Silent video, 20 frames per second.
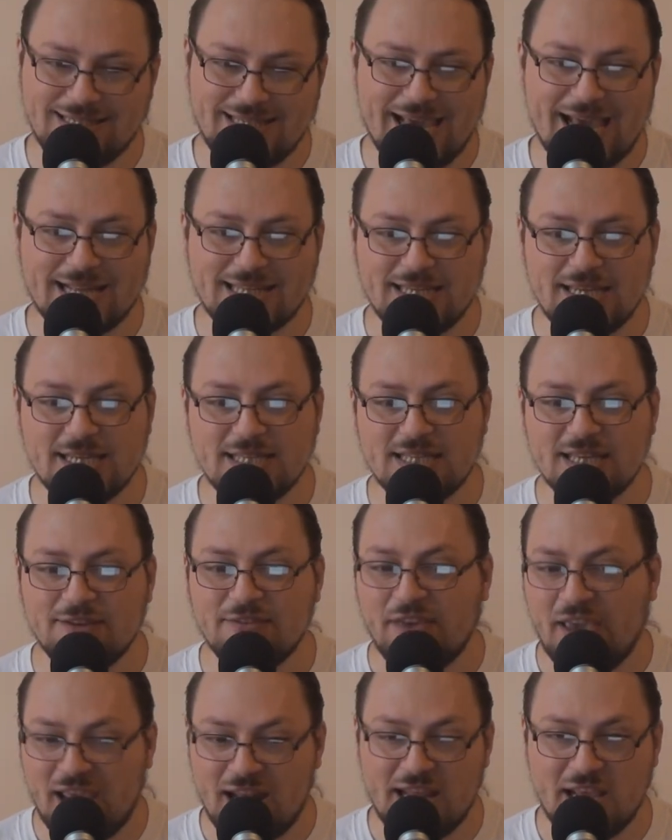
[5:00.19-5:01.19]
tactics
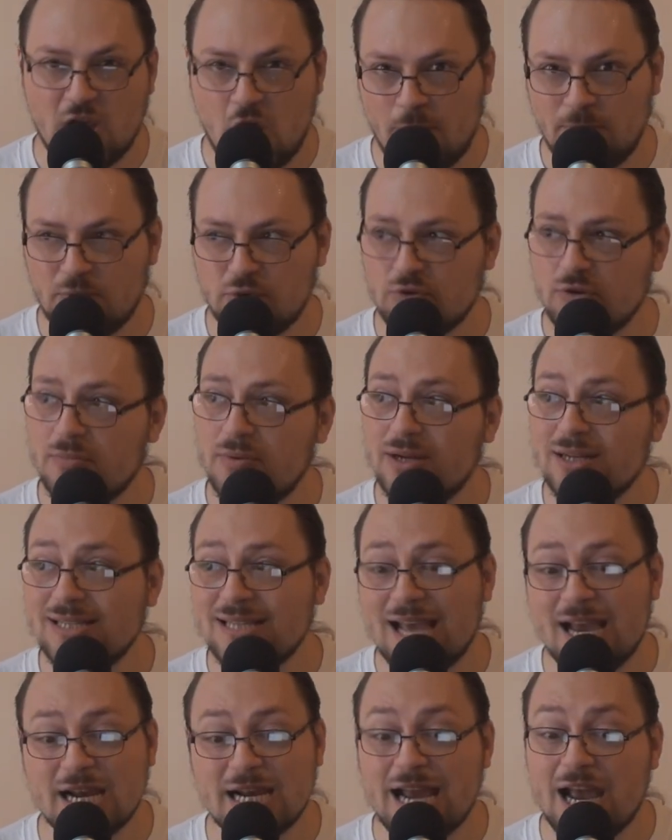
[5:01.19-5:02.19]
of
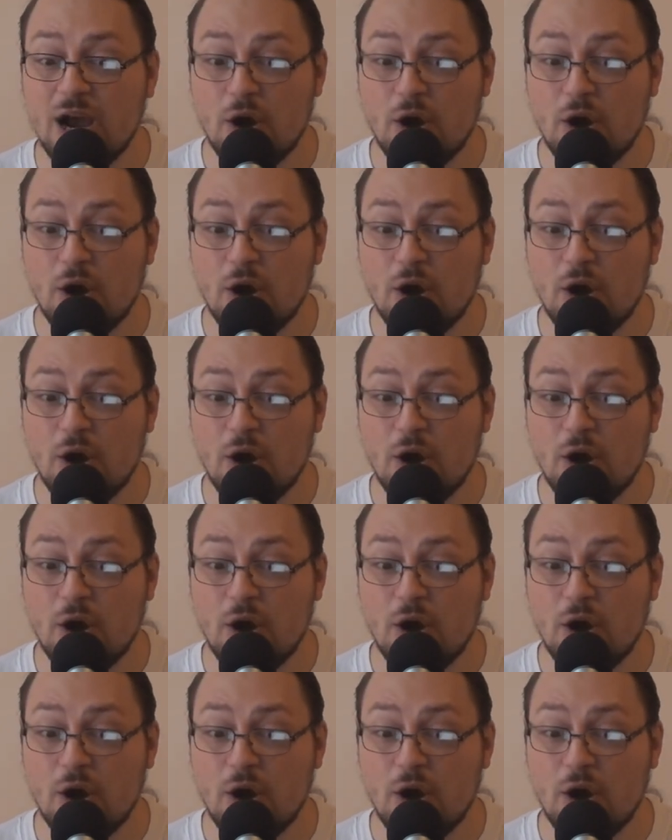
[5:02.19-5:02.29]
helicopterables are